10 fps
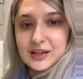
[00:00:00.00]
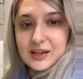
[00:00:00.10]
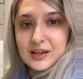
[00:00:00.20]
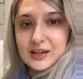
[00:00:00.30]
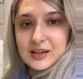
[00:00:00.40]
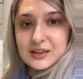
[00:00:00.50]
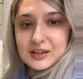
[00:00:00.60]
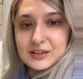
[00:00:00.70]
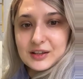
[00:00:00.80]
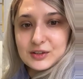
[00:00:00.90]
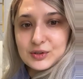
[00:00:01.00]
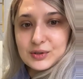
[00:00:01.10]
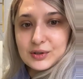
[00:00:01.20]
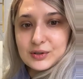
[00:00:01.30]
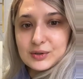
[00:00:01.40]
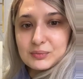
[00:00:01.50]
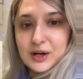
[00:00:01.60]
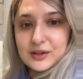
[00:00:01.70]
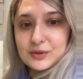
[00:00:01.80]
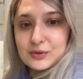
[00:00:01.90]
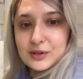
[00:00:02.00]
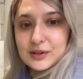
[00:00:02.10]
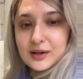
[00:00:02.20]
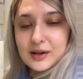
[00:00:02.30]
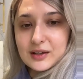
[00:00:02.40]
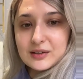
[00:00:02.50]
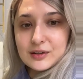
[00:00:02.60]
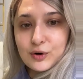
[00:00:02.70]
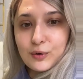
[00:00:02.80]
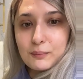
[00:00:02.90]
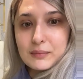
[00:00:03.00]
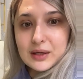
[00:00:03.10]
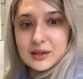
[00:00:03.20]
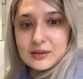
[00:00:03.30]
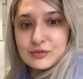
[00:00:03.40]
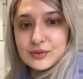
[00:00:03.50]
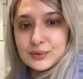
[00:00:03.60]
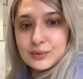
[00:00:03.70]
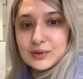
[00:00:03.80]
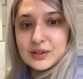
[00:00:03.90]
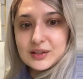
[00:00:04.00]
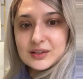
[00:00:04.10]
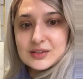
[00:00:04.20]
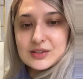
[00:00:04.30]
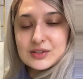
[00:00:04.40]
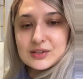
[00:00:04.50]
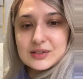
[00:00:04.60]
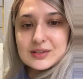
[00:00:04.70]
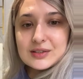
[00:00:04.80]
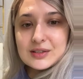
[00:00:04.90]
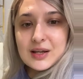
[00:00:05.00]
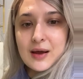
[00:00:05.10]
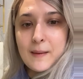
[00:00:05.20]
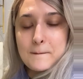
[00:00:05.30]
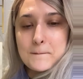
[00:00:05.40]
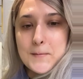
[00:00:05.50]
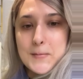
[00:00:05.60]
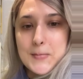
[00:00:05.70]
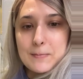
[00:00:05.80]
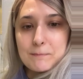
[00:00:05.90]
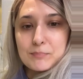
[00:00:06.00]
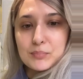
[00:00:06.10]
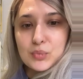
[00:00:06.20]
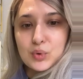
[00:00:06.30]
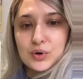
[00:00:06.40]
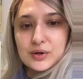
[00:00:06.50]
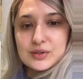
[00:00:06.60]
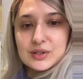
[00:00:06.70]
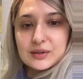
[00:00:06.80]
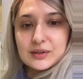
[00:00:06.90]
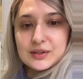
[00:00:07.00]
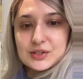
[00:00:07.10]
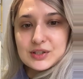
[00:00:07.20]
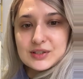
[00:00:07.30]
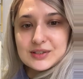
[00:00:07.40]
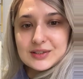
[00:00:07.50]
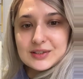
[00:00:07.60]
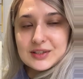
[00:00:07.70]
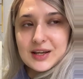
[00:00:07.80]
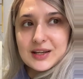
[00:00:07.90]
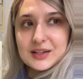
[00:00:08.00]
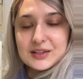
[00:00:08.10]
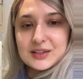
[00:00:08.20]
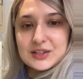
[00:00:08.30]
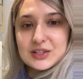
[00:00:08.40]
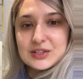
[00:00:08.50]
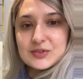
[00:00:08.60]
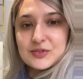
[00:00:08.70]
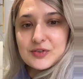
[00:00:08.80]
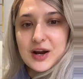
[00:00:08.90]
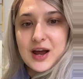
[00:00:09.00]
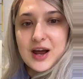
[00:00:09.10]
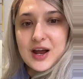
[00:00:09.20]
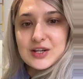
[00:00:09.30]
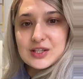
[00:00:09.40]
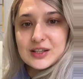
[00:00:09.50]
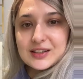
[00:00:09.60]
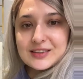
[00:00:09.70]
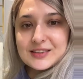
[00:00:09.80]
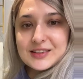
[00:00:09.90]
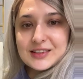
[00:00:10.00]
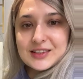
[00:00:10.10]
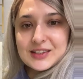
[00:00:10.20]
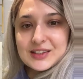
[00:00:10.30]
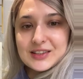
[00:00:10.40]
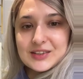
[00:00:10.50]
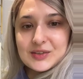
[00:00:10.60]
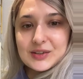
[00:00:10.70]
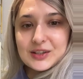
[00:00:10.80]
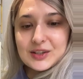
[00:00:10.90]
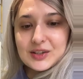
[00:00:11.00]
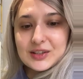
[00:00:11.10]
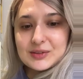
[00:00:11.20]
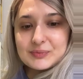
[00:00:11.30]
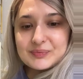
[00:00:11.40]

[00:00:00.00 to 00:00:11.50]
I think that, you know, you might agree that homemade food is just more delicious, isn't it? It's just fresh and really good.